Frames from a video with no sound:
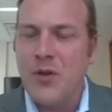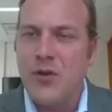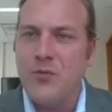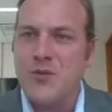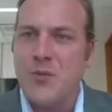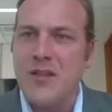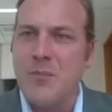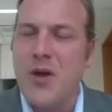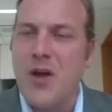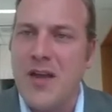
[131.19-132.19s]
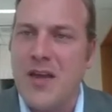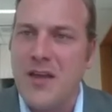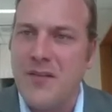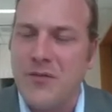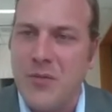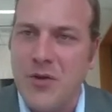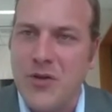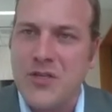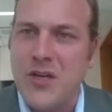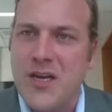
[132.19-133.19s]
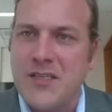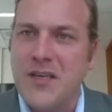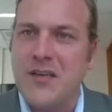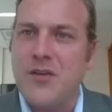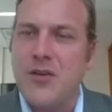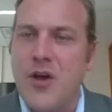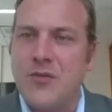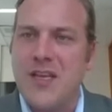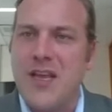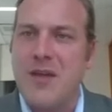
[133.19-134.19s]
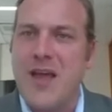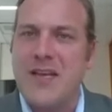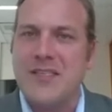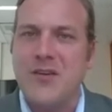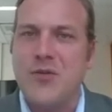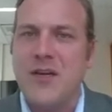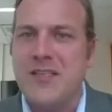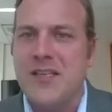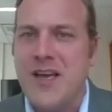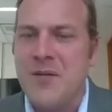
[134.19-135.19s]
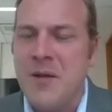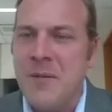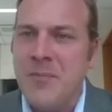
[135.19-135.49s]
Lou was one of the pioneers of commercialising coal seam gas in Queensland.